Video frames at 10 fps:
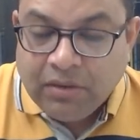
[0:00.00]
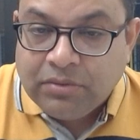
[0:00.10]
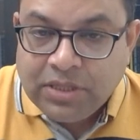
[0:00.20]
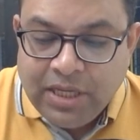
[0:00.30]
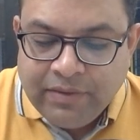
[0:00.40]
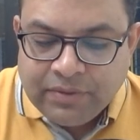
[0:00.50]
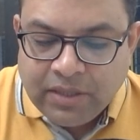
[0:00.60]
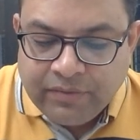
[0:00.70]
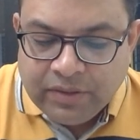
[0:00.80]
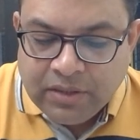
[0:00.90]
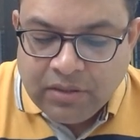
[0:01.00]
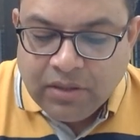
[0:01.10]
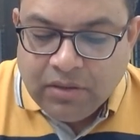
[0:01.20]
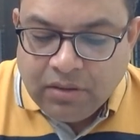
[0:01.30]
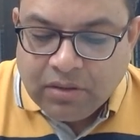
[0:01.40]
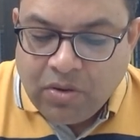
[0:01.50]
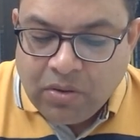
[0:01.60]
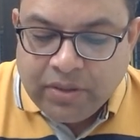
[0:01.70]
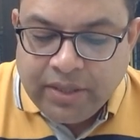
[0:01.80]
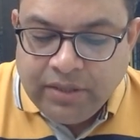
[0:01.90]
uh slaves and everything uh,
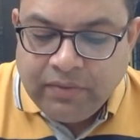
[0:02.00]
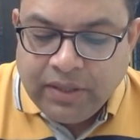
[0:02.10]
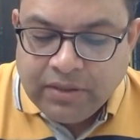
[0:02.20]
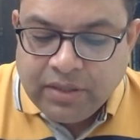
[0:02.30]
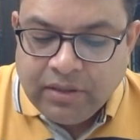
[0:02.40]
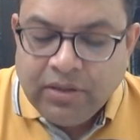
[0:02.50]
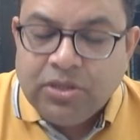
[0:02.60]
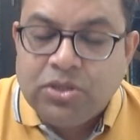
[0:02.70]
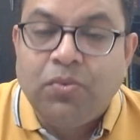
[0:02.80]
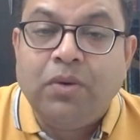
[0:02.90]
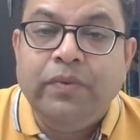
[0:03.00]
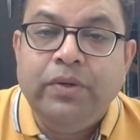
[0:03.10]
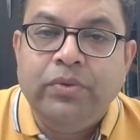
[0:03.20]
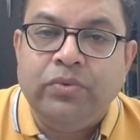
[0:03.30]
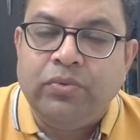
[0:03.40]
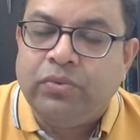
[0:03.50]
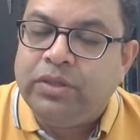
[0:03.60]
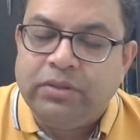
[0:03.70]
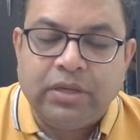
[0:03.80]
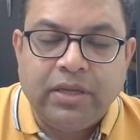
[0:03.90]
conquer it great king so what would you do
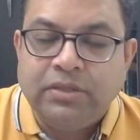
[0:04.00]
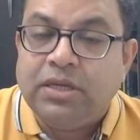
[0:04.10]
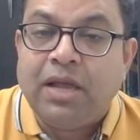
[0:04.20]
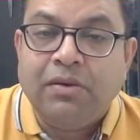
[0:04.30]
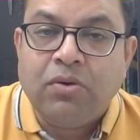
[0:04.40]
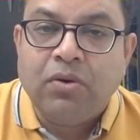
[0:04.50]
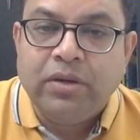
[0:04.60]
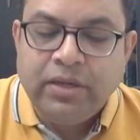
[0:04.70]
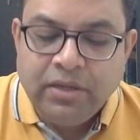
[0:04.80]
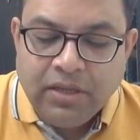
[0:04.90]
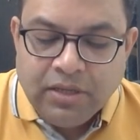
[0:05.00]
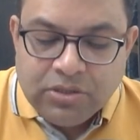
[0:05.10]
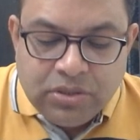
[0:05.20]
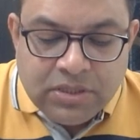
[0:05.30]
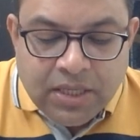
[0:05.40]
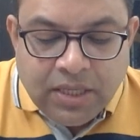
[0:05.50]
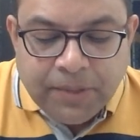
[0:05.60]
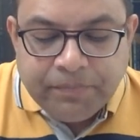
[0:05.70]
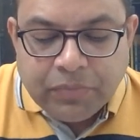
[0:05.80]
he, the king said i'll conquer it so he said